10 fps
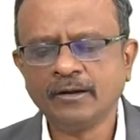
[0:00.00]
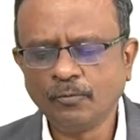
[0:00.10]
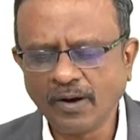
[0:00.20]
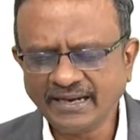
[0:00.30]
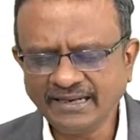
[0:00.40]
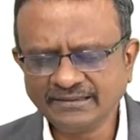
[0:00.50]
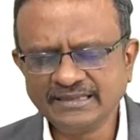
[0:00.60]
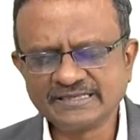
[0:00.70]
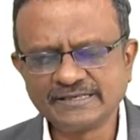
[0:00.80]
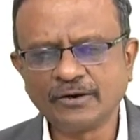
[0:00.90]
Why are
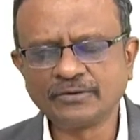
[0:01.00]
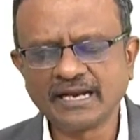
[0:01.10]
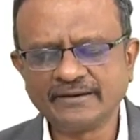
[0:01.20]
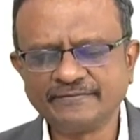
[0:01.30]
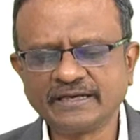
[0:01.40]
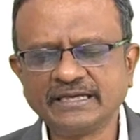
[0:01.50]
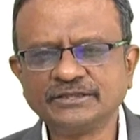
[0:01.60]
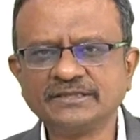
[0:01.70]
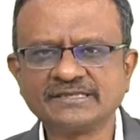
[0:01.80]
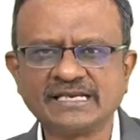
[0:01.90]
these doubt
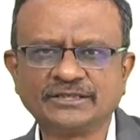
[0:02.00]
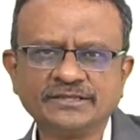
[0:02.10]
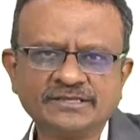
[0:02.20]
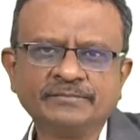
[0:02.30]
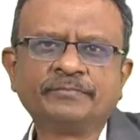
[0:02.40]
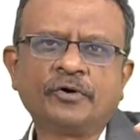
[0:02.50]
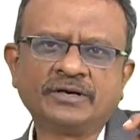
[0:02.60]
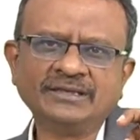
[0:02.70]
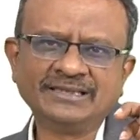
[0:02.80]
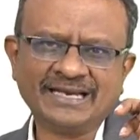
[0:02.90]
clarification sessions
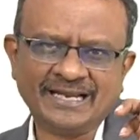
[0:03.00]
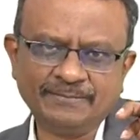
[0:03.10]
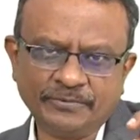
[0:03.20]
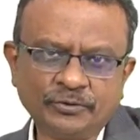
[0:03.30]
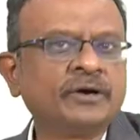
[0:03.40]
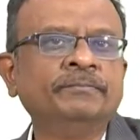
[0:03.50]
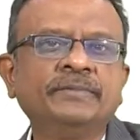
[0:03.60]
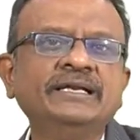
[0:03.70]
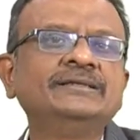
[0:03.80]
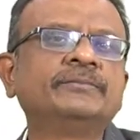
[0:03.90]
important? They help you
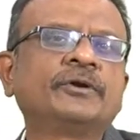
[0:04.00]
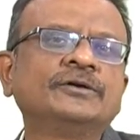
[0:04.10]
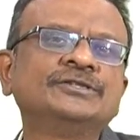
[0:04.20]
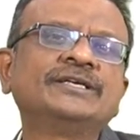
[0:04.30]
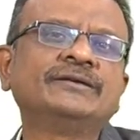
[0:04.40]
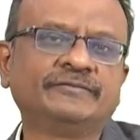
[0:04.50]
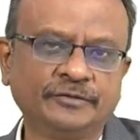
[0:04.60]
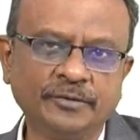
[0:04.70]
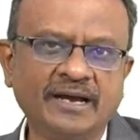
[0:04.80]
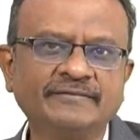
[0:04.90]
complete the project if
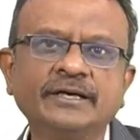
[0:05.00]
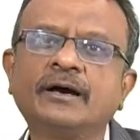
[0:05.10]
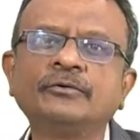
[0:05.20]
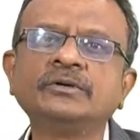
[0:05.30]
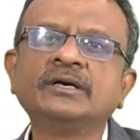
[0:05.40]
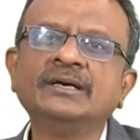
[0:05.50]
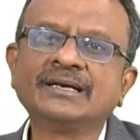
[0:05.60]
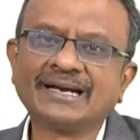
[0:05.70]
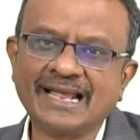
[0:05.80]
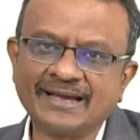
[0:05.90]
you have a doubt,
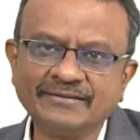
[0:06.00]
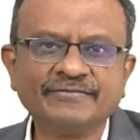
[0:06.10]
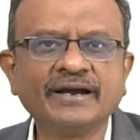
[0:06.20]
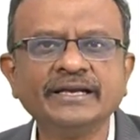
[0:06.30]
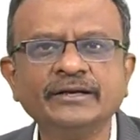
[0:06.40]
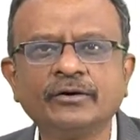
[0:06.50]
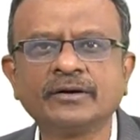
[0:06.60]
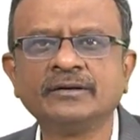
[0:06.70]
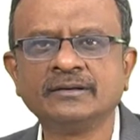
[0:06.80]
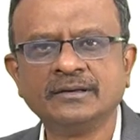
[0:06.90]
clarify
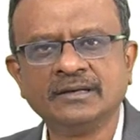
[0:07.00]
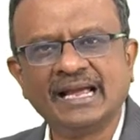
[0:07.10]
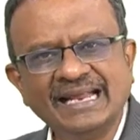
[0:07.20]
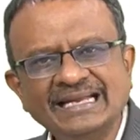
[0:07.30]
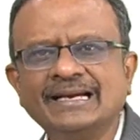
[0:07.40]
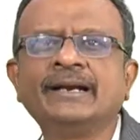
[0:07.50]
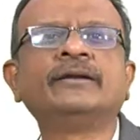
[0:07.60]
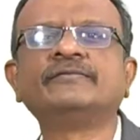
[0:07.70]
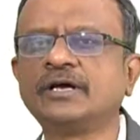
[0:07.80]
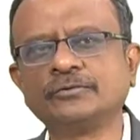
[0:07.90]
your any kind
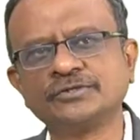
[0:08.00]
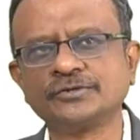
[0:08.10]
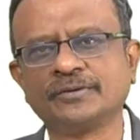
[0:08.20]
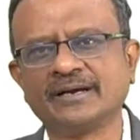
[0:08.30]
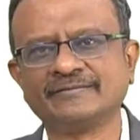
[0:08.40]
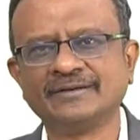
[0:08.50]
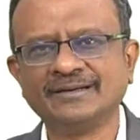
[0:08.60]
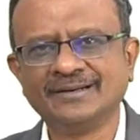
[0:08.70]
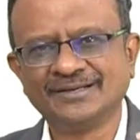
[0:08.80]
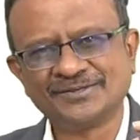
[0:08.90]
of doubts you have.
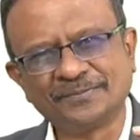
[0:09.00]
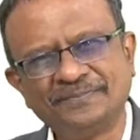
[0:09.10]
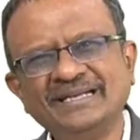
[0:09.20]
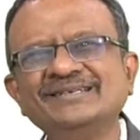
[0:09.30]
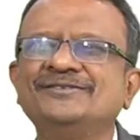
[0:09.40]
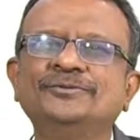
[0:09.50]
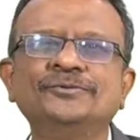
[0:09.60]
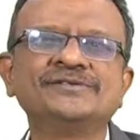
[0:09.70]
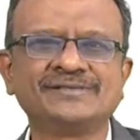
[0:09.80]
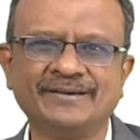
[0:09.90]
So please
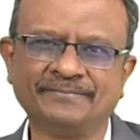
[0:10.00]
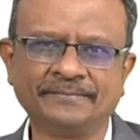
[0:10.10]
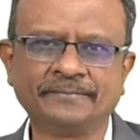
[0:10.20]
use them.